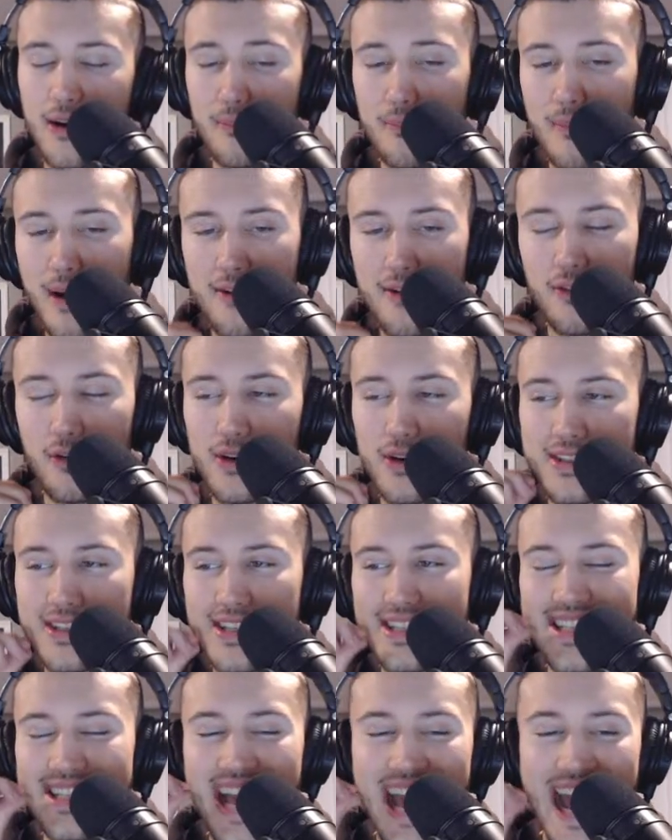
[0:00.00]
my voice
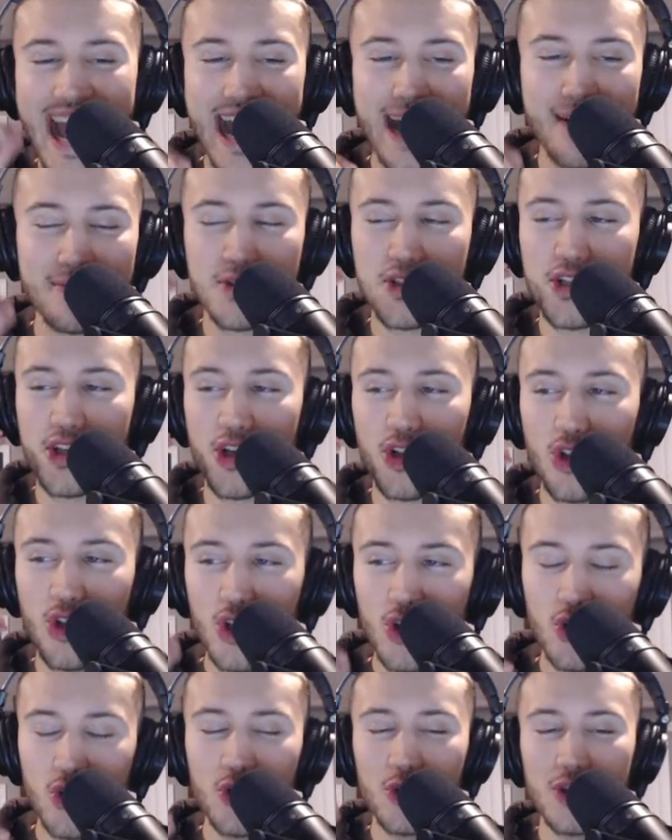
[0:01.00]
is
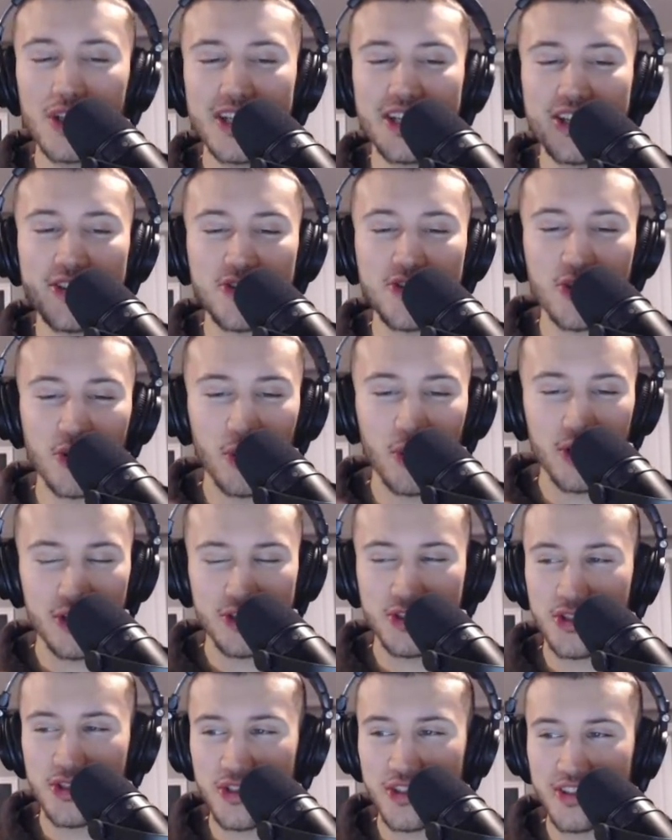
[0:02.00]
absolutely
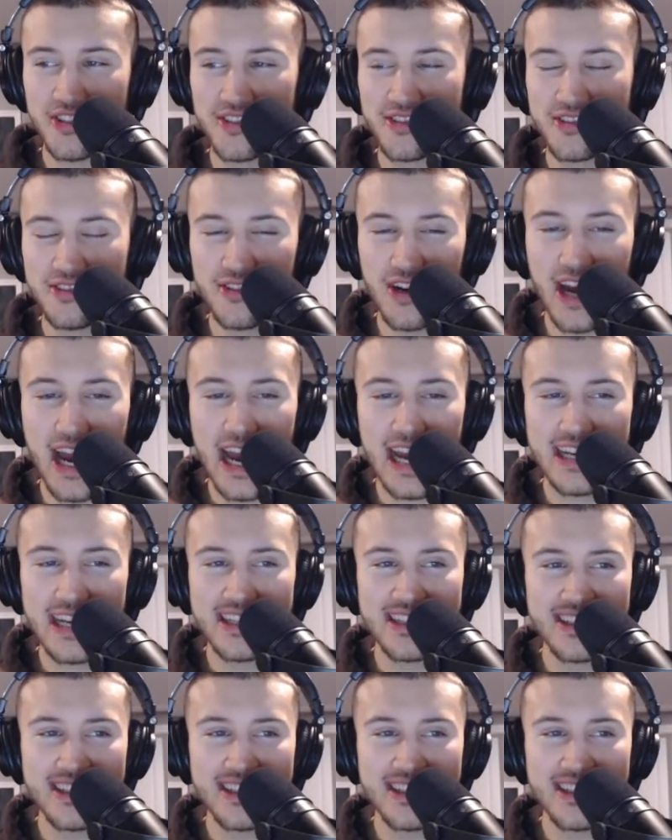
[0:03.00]
torched, right?